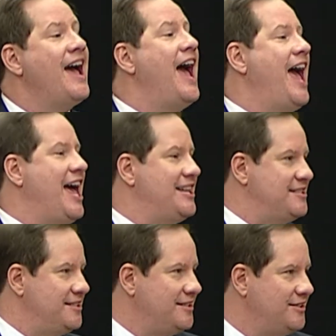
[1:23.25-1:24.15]
And
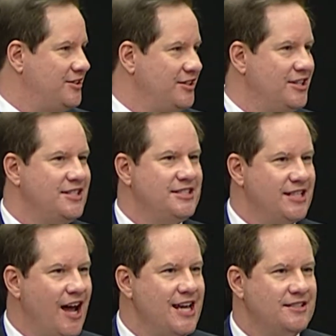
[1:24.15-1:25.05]

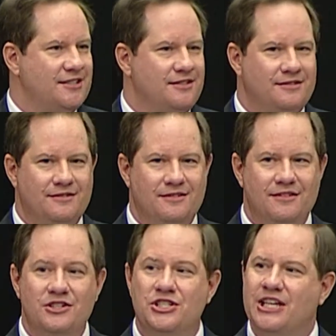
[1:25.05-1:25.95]
tonight,
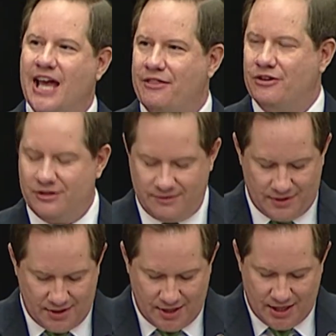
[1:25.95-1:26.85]
together,
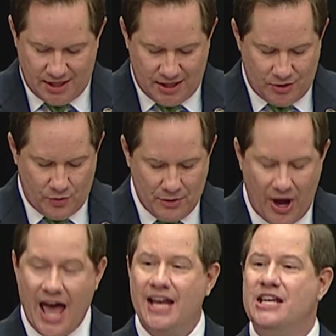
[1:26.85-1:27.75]
we will
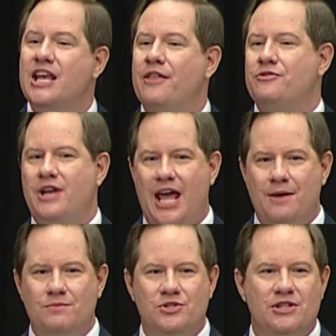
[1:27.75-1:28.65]
add another
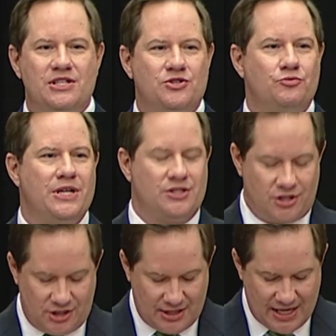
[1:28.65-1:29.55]
name to this
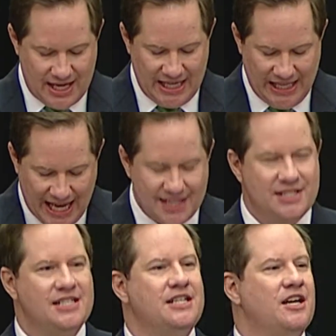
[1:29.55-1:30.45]
rich
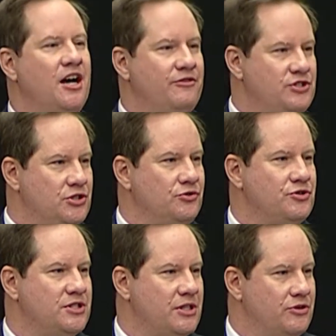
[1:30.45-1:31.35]
legacy of
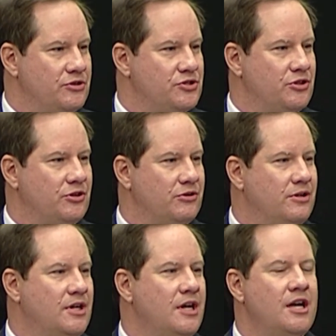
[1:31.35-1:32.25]
children's literature,
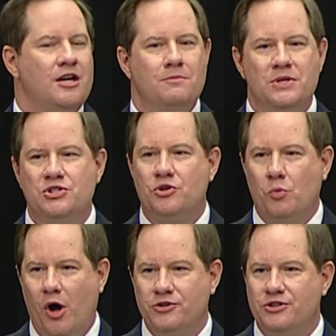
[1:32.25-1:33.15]
Mr.
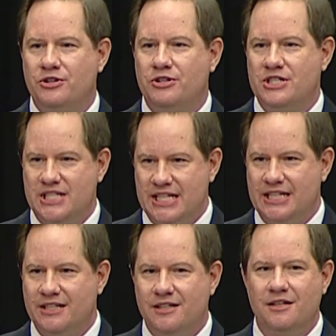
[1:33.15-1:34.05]
Walter
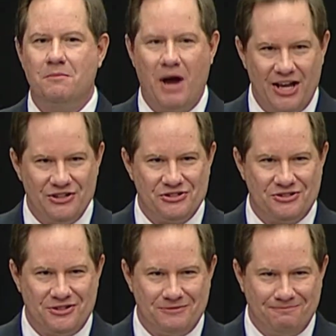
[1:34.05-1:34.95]
Dean Myers.